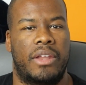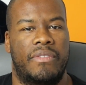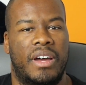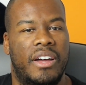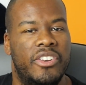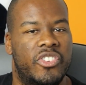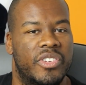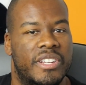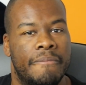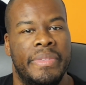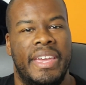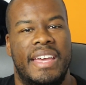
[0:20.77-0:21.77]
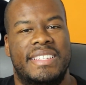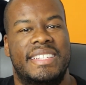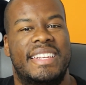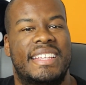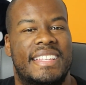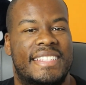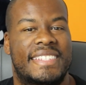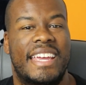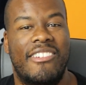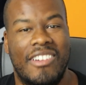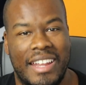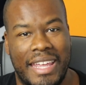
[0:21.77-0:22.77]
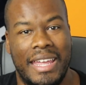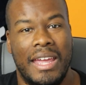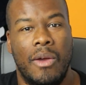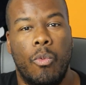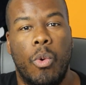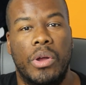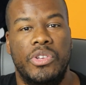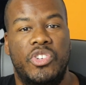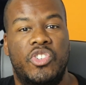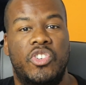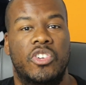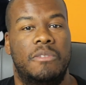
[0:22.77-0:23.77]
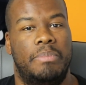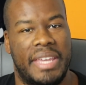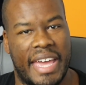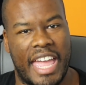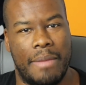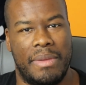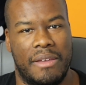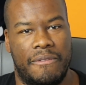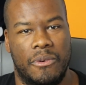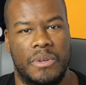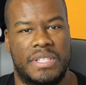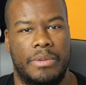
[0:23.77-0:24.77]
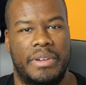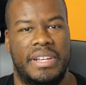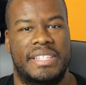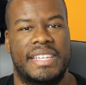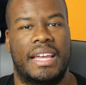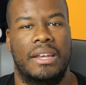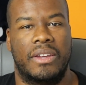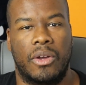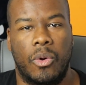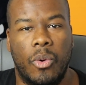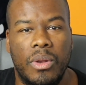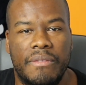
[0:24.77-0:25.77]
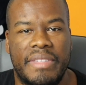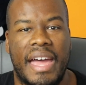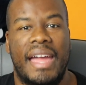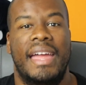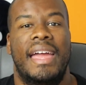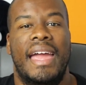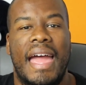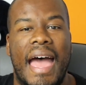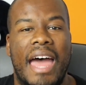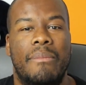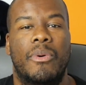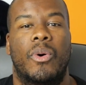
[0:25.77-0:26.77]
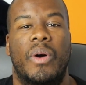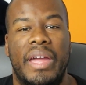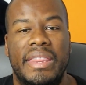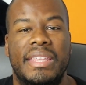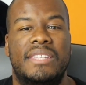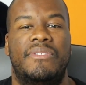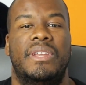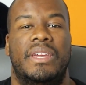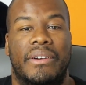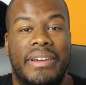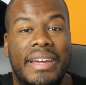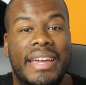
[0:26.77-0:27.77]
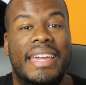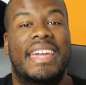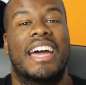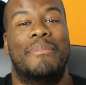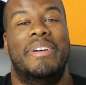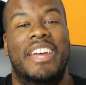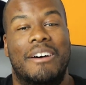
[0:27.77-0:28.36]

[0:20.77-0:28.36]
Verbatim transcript: out of 100 isn't necessarily what you should be aiming for. So we're gonna take a look at all of that and more in this video coming